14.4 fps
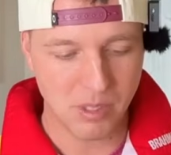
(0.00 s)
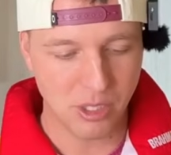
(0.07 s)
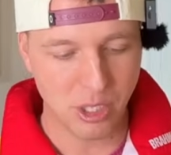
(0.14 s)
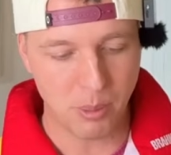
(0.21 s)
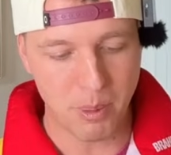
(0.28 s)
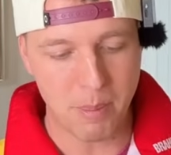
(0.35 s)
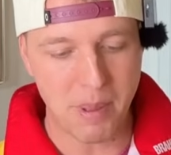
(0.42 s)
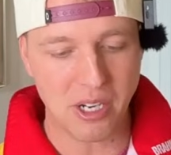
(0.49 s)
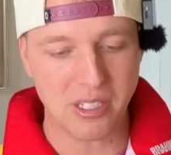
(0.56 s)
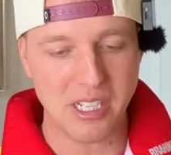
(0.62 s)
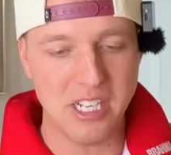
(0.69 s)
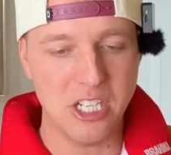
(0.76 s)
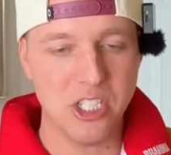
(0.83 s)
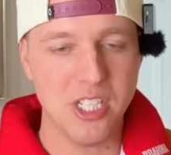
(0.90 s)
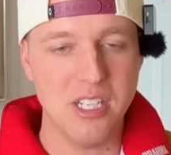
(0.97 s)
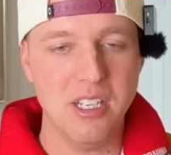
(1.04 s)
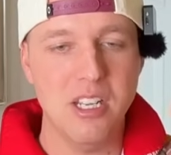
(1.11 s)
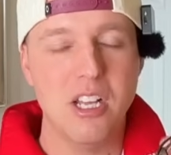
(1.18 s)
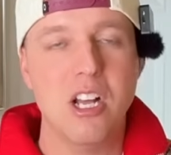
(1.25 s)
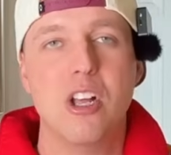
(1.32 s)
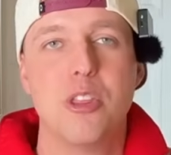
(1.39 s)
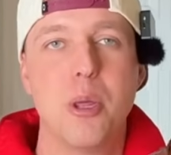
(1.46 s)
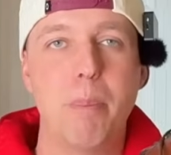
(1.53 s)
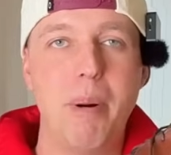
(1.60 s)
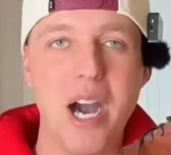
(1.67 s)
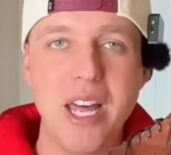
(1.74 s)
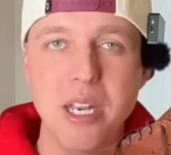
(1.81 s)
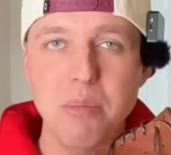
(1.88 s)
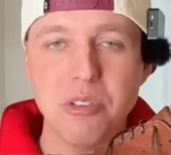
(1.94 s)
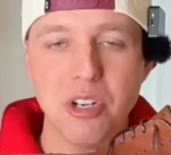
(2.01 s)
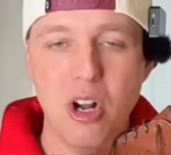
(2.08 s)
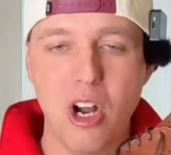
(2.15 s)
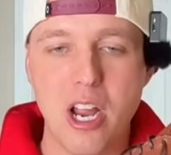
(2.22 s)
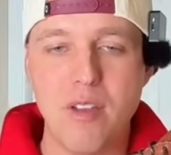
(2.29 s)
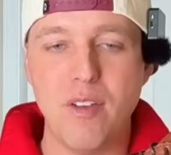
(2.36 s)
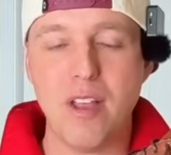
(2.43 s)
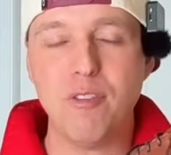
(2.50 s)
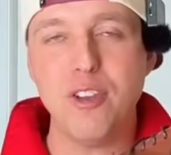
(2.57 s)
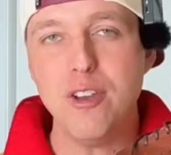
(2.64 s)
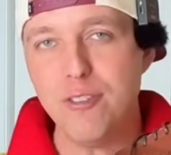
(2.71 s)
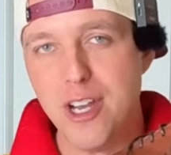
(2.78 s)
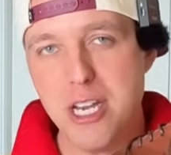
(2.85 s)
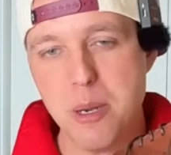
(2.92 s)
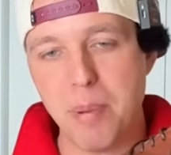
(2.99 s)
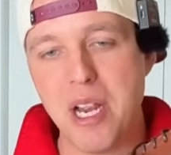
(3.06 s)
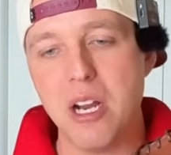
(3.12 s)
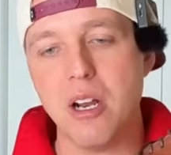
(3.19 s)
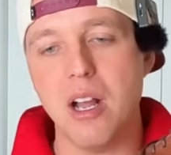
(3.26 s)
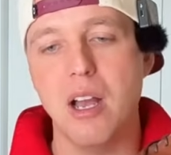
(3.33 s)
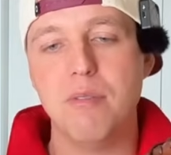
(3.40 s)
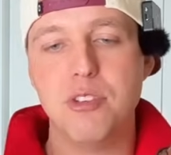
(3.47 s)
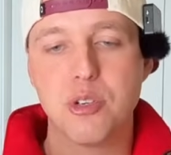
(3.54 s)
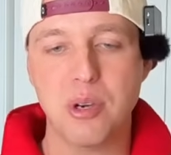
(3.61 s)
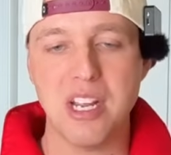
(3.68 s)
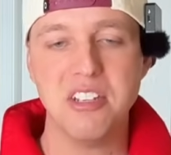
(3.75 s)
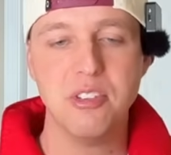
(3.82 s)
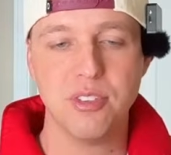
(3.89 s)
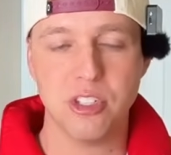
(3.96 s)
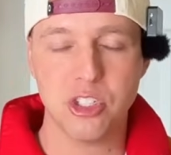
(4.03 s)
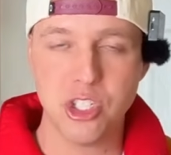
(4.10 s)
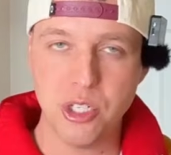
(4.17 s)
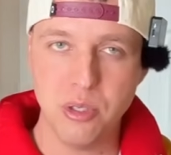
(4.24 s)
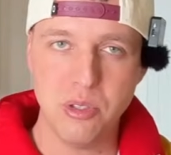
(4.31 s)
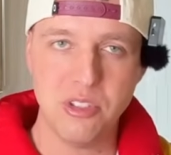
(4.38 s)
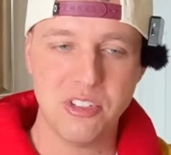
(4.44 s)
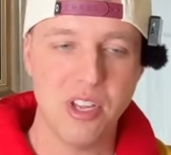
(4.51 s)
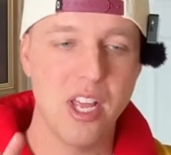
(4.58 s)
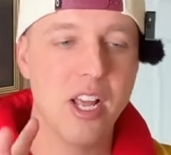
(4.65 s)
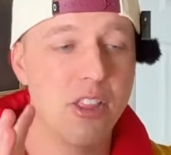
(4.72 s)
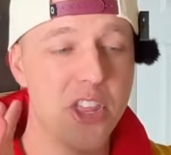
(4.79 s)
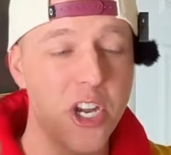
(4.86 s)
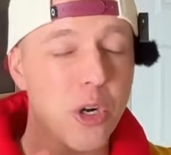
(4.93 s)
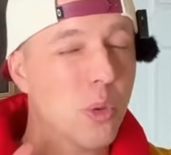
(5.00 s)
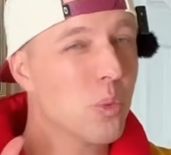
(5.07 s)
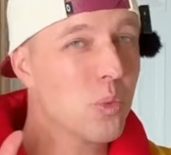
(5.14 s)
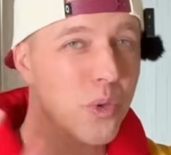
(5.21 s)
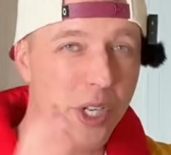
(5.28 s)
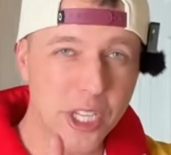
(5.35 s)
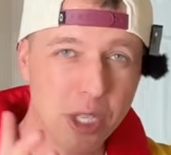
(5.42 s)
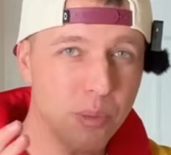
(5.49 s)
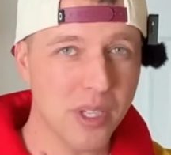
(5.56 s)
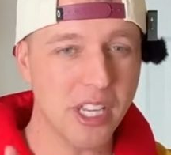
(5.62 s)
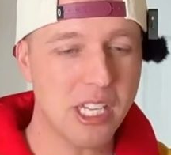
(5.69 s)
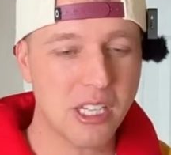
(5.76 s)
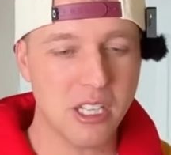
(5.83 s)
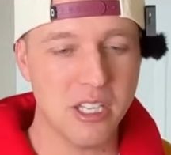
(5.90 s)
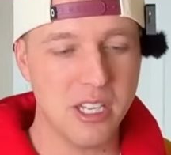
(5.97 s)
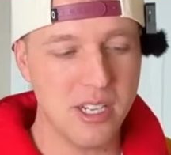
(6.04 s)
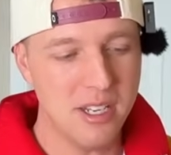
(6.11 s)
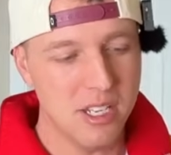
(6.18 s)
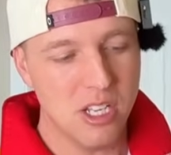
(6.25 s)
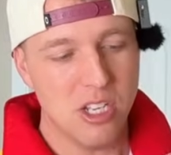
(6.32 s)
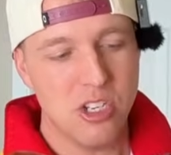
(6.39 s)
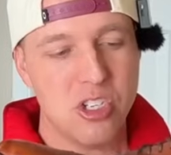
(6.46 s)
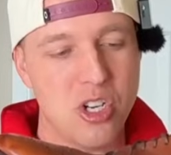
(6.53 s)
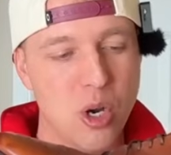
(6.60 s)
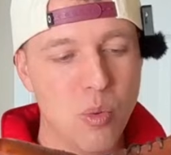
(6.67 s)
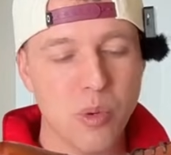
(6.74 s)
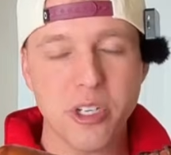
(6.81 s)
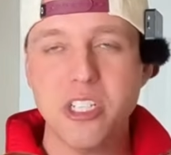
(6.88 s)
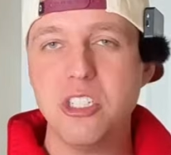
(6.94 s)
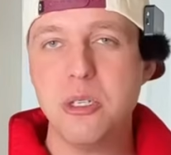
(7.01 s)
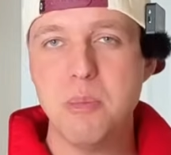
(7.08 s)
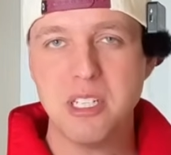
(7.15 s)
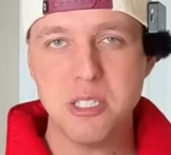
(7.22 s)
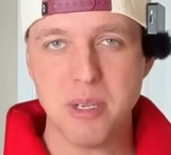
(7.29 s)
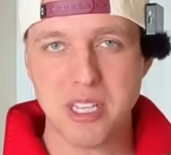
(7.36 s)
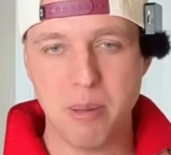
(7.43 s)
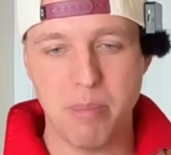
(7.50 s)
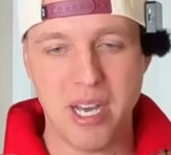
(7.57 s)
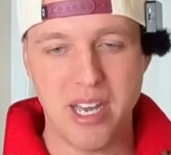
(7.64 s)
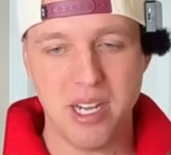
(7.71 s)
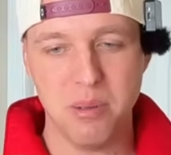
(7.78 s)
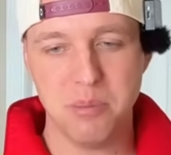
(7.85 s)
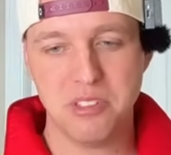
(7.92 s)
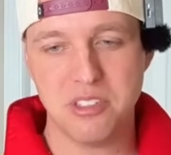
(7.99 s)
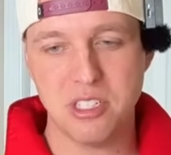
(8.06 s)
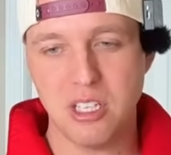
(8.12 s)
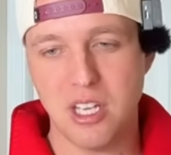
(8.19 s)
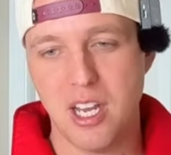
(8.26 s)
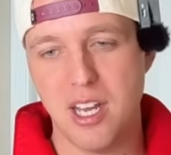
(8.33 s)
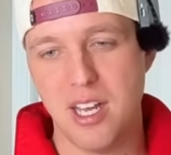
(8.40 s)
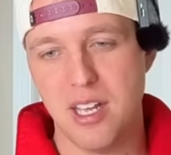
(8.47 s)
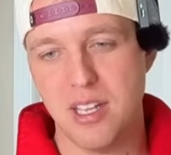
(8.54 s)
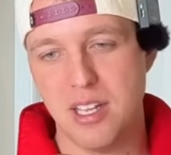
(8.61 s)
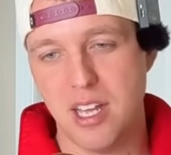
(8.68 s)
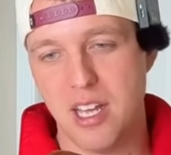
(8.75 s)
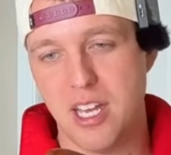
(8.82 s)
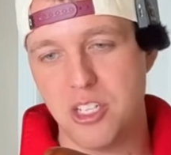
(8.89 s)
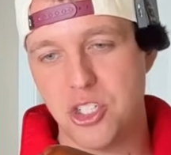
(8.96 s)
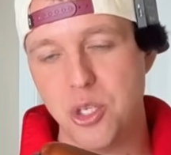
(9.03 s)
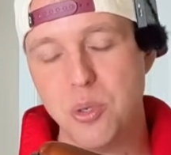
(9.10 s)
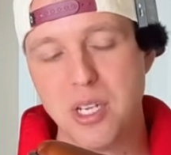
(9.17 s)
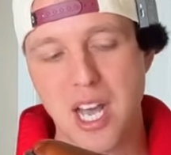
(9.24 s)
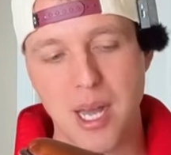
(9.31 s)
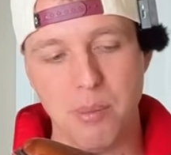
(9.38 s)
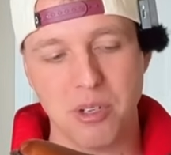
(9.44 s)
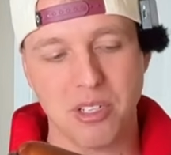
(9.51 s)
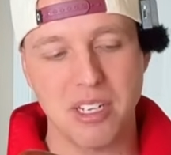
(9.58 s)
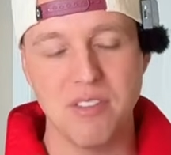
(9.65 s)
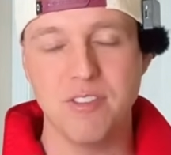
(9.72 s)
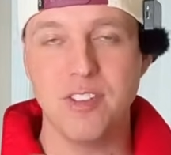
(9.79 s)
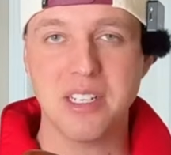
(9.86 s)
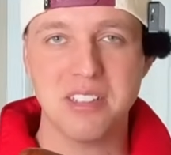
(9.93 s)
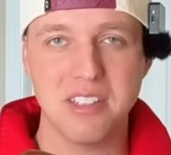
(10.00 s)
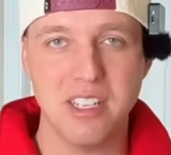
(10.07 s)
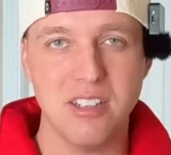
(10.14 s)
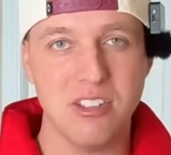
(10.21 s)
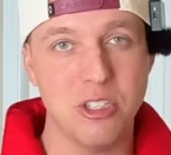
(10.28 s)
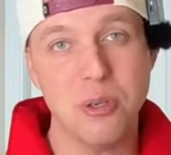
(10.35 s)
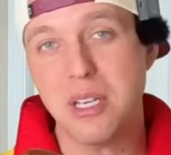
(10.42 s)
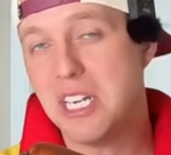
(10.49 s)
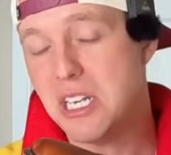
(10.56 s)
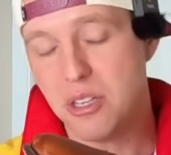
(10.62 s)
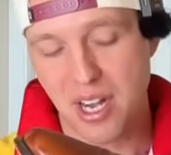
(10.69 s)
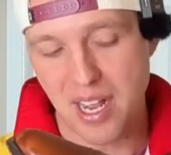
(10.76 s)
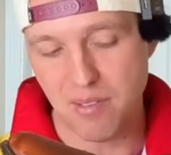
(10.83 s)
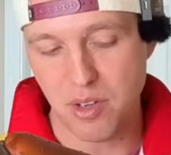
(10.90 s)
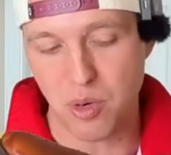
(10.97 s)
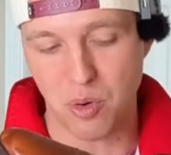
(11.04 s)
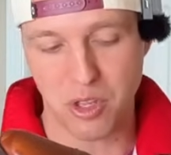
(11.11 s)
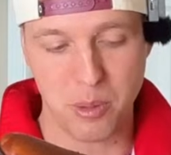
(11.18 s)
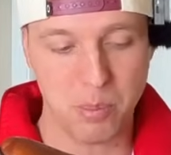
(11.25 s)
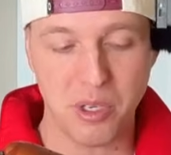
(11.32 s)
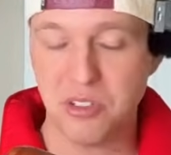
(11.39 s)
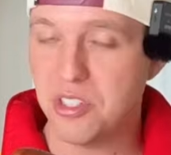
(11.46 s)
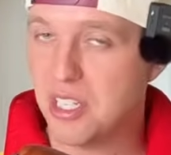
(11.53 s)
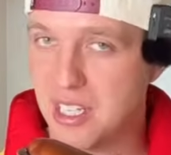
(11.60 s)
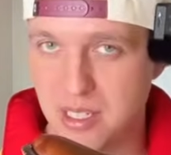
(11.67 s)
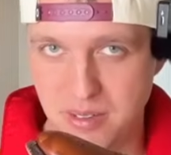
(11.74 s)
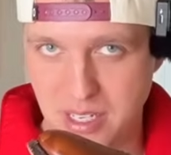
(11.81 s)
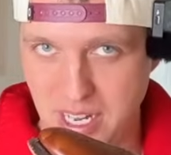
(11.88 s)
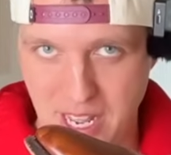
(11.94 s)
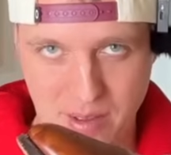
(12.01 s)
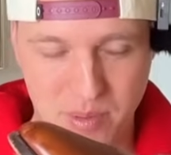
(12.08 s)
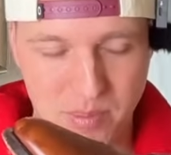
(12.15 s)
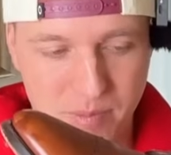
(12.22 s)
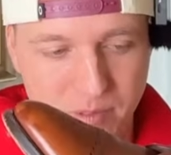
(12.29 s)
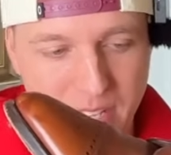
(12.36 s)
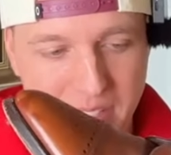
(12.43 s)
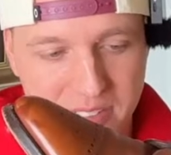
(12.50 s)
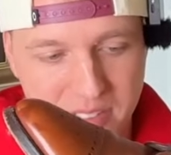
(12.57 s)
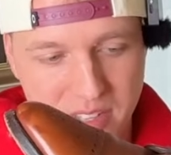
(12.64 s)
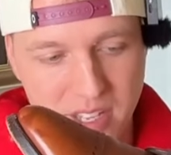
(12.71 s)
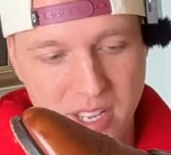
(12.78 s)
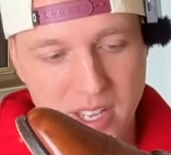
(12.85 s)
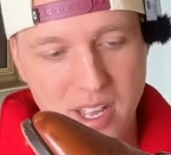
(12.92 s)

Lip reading: a little bit better condition. The bottoms, if you find a pair of dress shoes that are really, really good, don't worry too much about the bottoms. A shoe cobbler can fix these. You can either have it or the person can have them fixed,